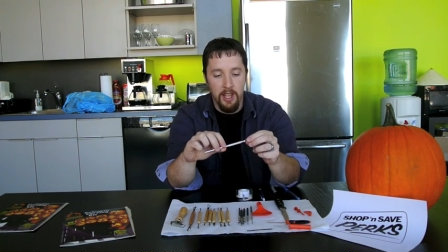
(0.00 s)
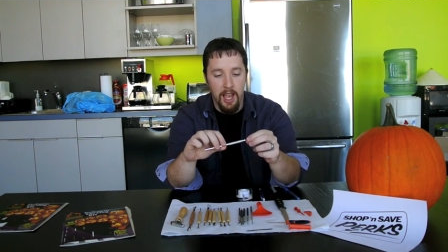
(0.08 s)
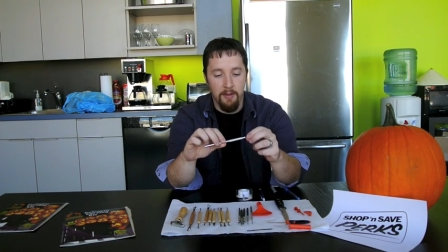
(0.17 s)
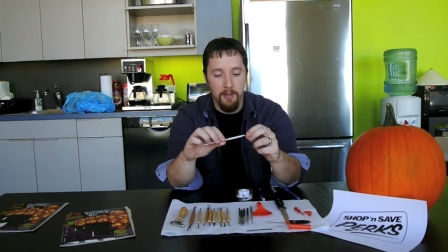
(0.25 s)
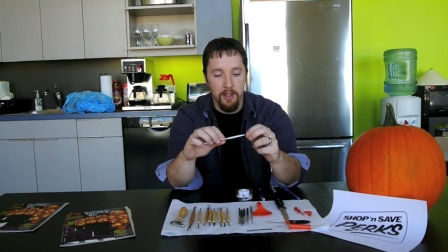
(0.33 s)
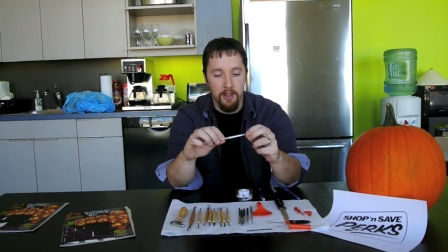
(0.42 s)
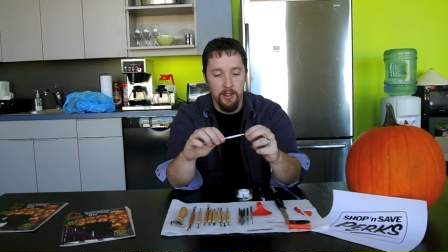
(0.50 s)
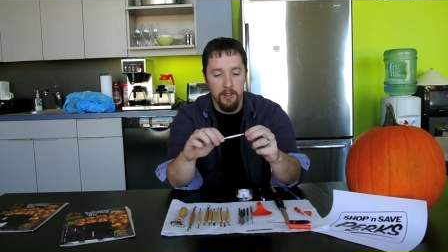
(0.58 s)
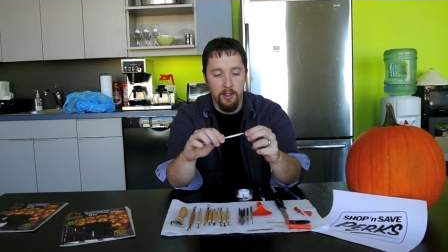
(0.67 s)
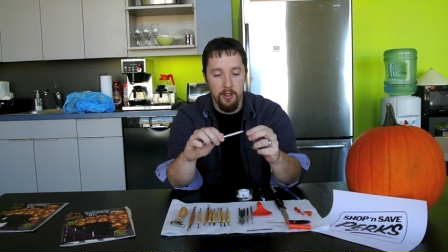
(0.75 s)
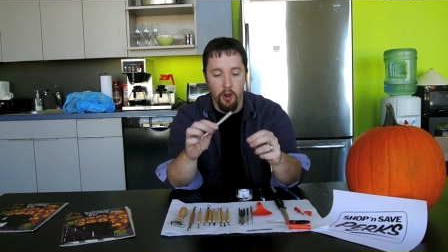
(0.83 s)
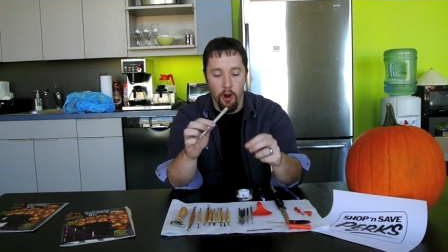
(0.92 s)
They have
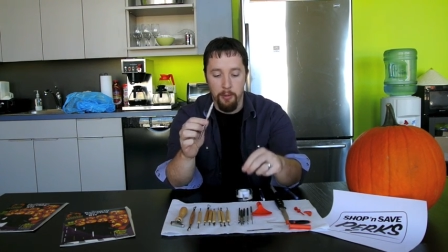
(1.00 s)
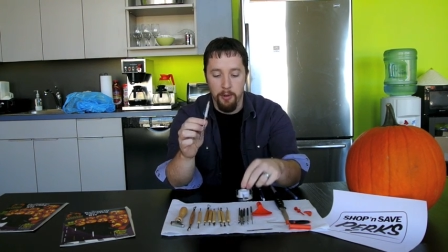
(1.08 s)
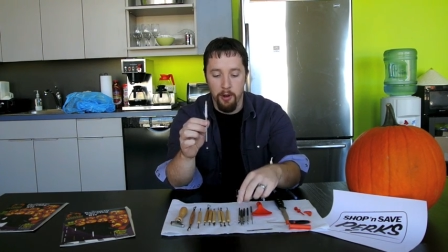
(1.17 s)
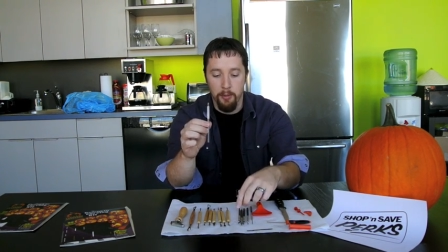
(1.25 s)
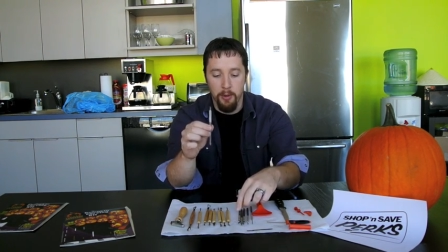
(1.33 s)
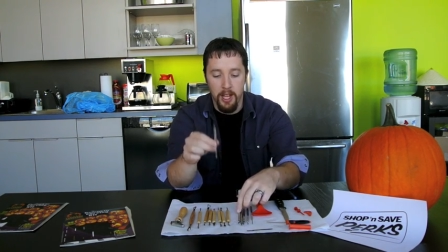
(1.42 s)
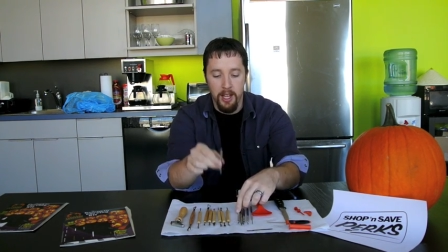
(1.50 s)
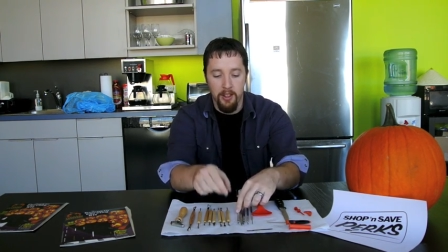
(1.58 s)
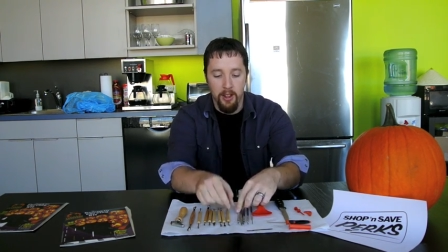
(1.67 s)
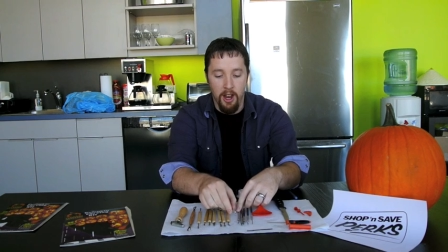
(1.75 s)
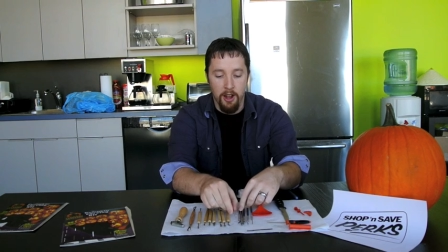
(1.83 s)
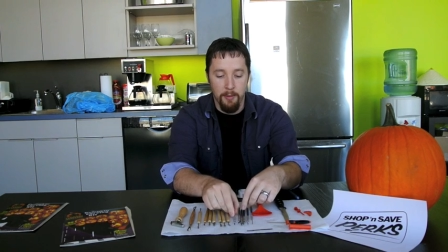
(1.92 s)
these sharp little blades
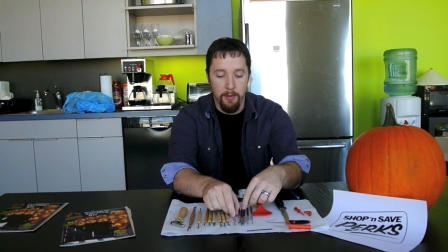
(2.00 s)
on